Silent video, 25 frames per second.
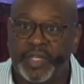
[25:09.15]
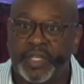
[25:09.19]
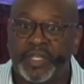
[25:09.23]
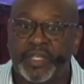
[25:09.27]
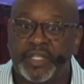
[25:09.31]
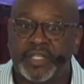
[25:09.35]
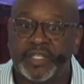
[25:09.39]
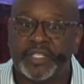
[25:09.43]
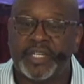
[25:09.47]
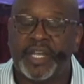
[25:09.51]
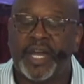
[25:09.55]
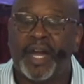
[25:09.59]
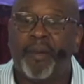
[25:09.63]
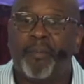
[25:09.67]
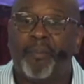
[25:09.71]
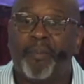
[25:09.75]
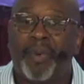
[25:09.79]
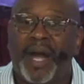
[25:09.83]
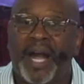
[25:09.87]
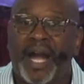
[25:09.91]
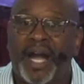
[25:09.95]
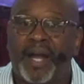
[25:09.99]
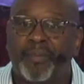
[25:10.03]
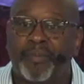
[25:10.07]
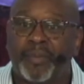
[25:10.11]
is not
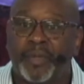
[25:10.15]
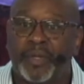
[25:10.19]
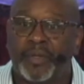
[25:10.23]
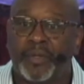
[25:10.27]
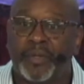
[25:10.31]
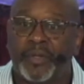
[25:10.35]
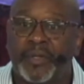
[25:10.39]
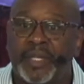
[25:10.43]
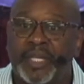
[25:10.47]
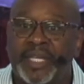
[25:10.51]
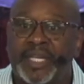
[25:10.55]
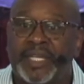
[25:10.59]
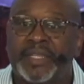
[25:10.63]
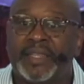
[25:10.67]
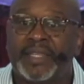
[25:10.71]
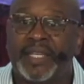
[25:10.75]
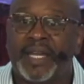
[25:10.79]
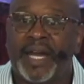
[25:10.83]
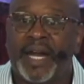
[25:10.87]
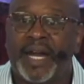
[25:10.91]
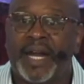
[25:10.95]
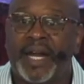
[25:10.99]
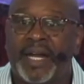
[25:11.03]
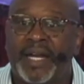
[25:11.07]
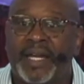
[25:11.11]
popular in the
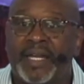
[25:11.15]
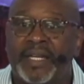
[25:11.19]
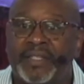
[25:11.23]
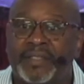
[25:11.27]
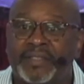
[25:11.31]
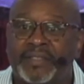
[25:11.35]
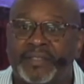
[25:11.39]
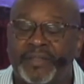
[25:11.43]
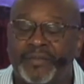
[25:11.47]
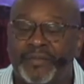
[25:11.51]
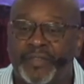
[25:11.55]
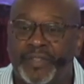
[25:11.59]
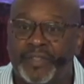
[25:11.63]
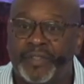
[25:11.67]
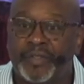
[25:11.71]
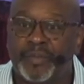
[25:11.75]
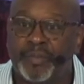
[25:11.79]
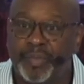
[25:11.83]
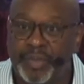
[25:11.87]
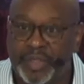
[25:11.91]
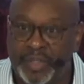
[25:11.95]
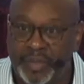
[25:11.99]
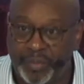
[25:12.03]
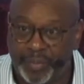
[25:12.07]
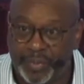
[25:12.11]
eyes of other
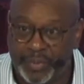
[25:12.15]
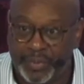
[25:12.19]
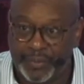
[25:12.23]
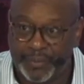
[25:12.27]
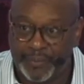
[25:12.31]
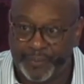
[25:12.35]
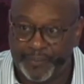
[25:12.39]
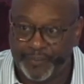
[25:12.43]
people.